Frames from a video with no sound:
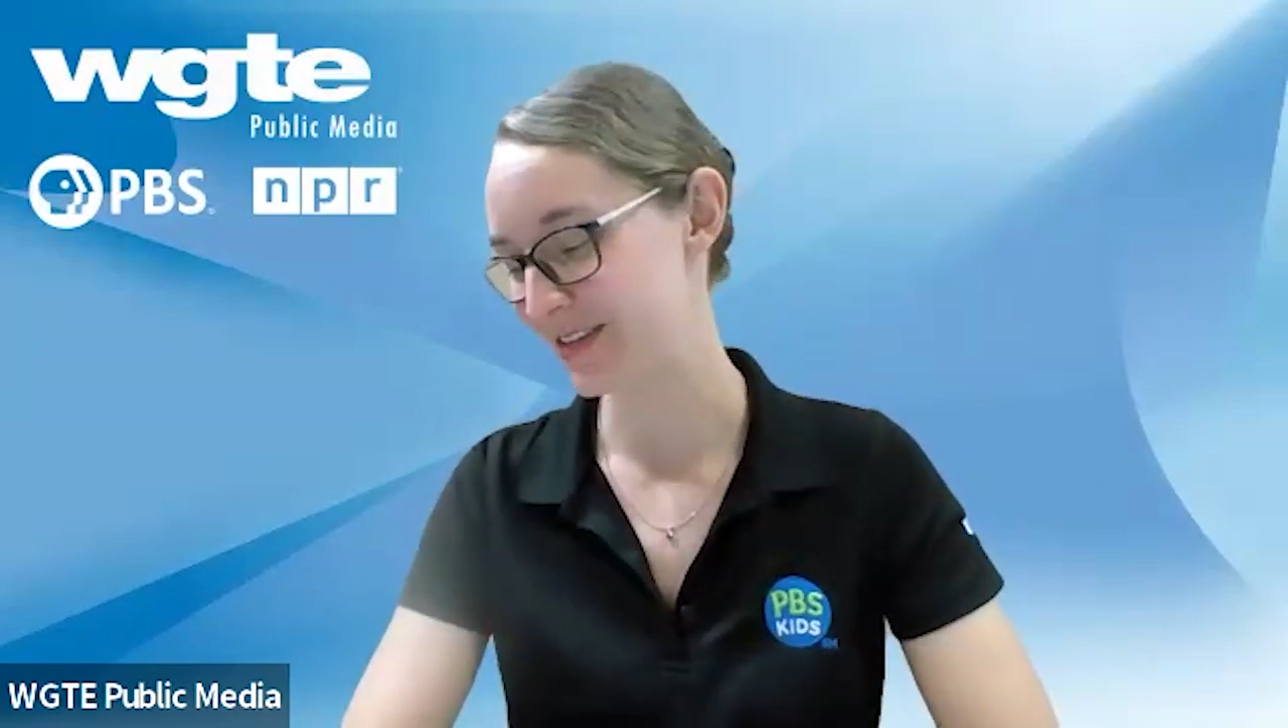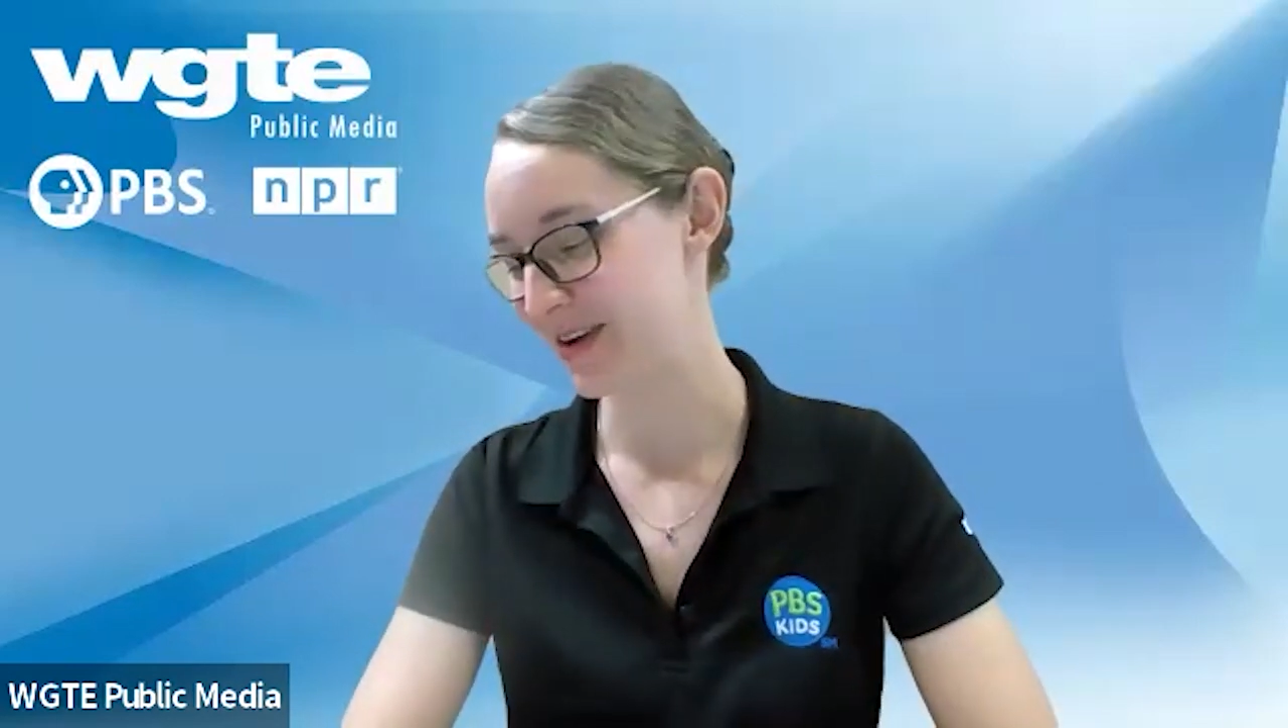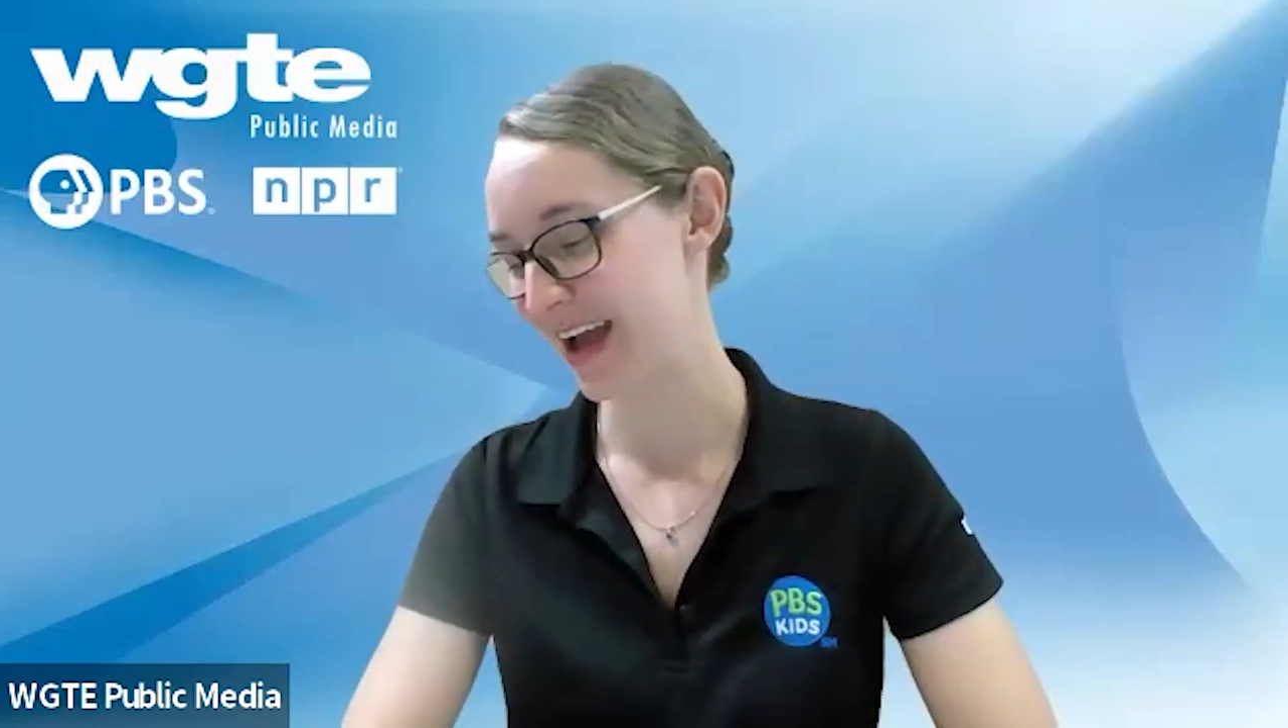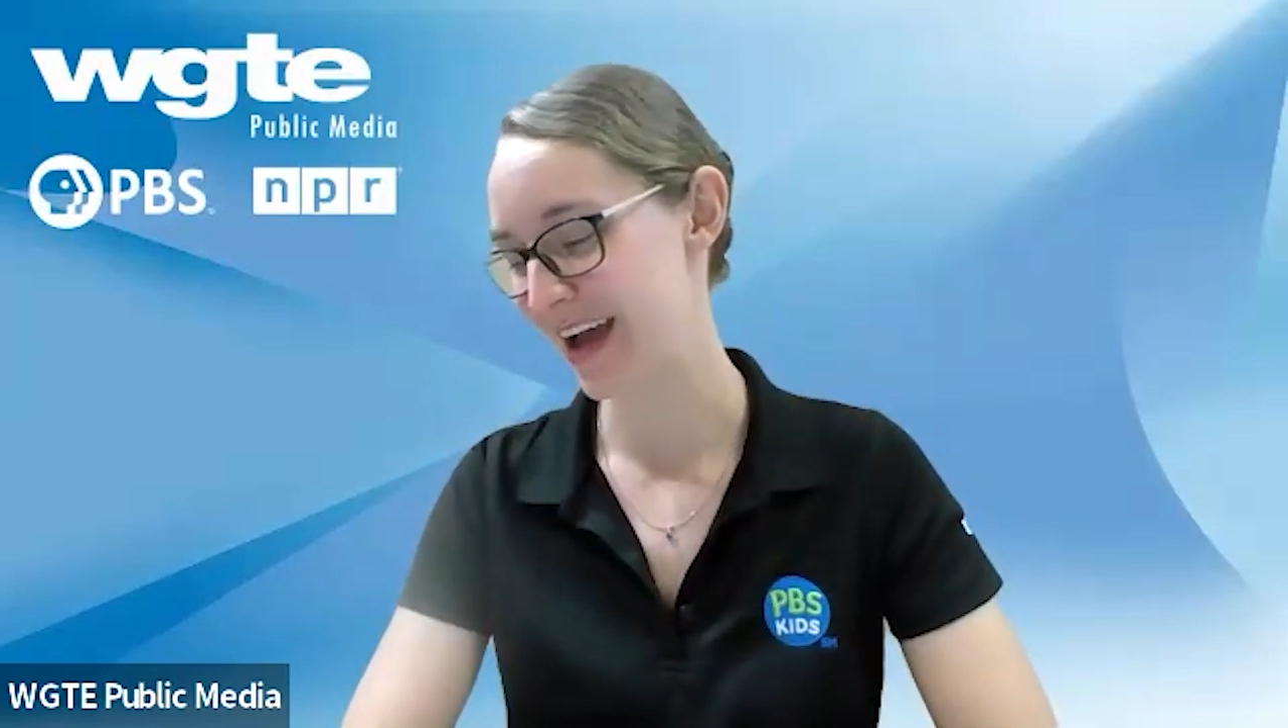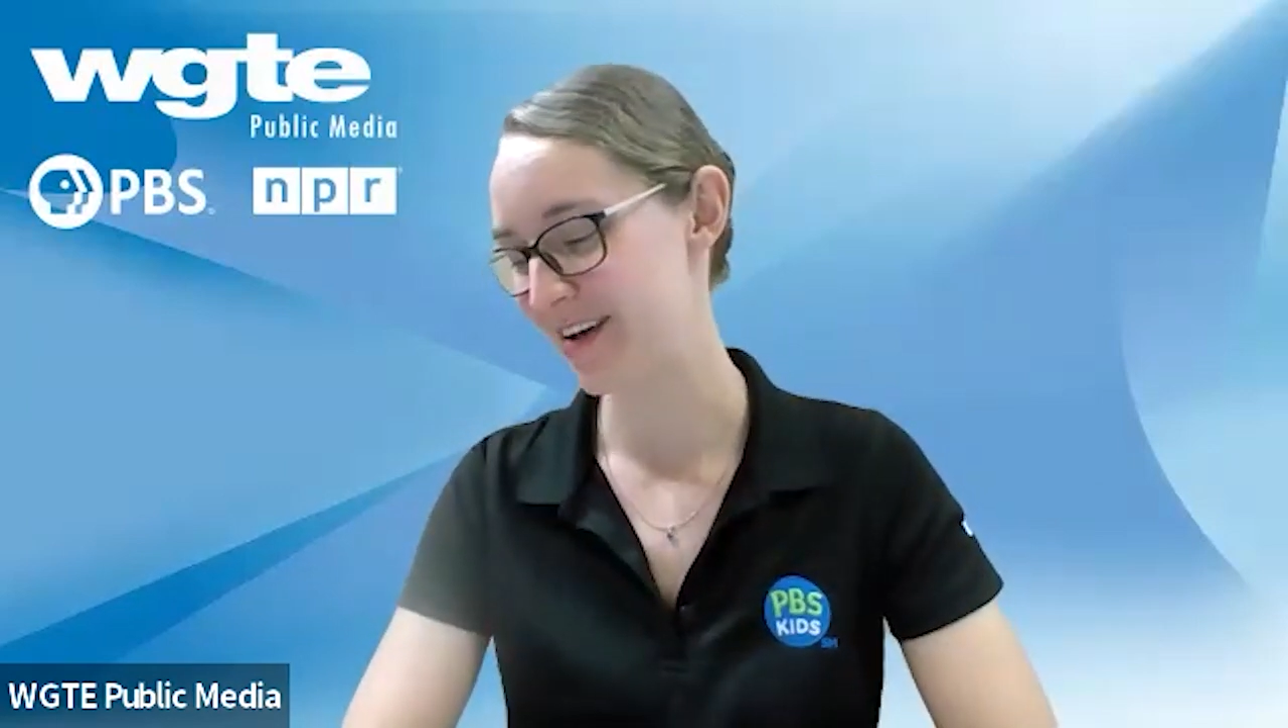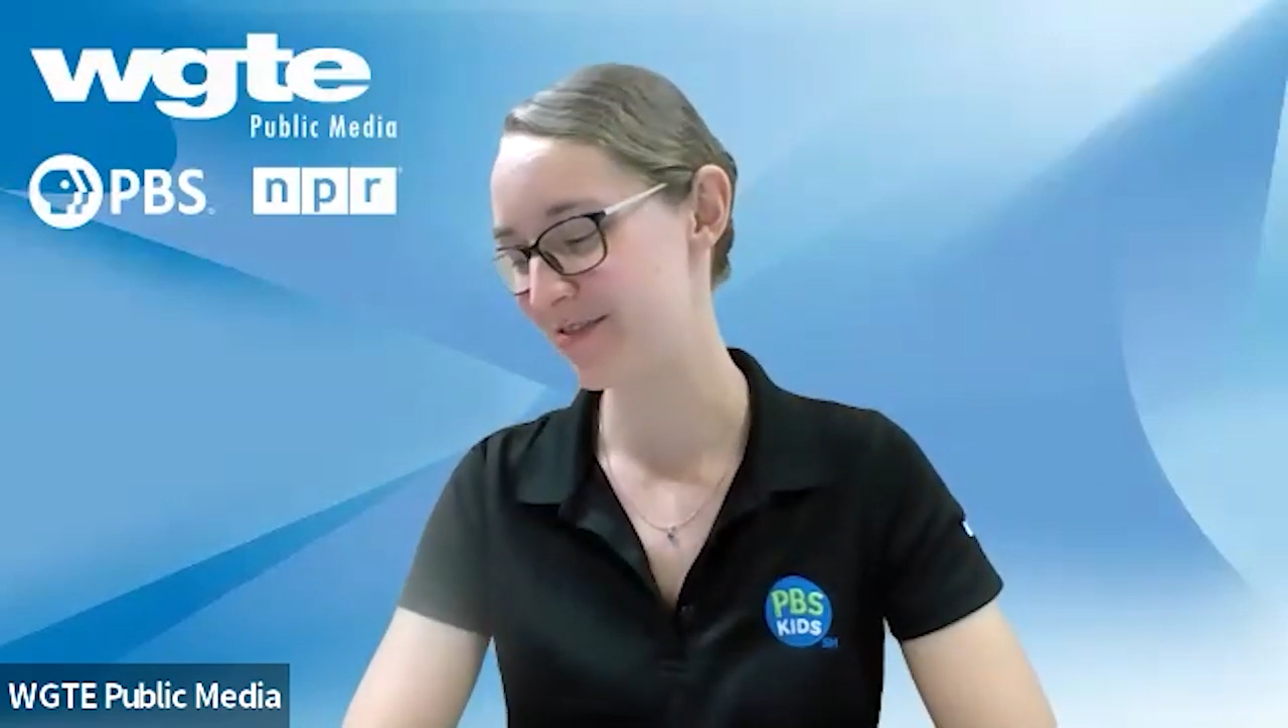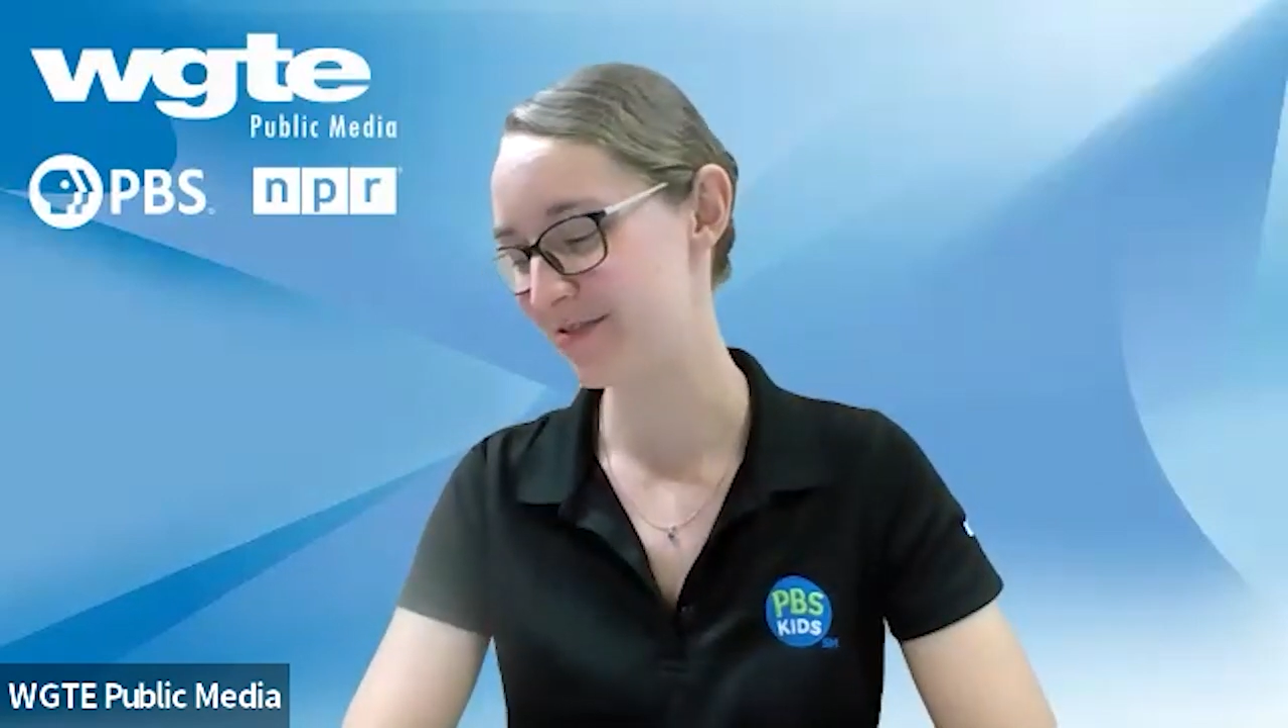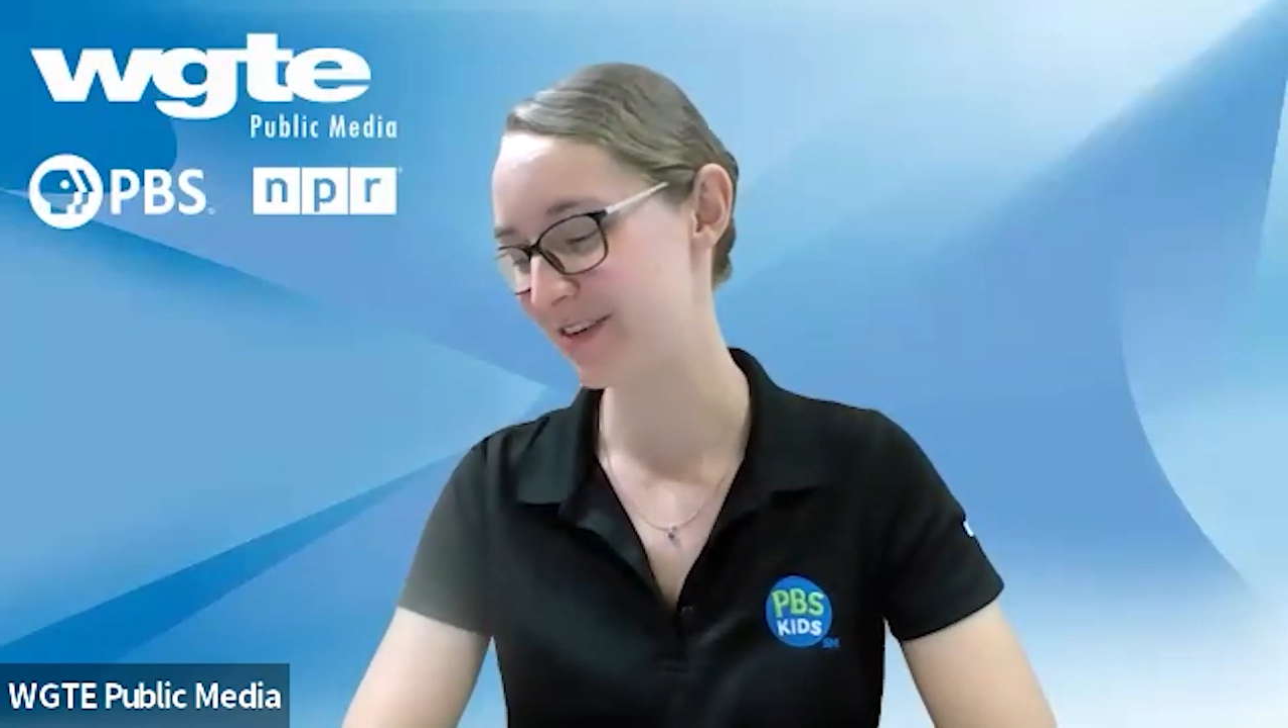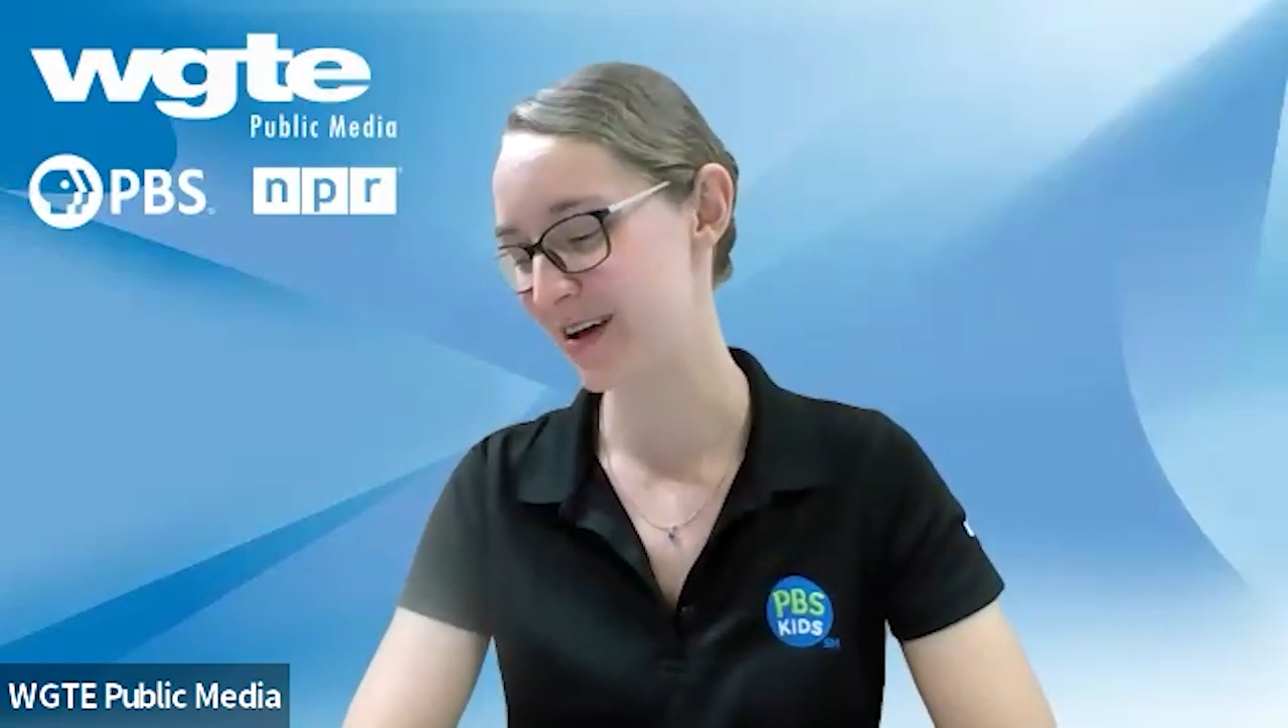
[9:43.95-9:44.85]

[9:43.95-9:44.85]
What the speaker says: you have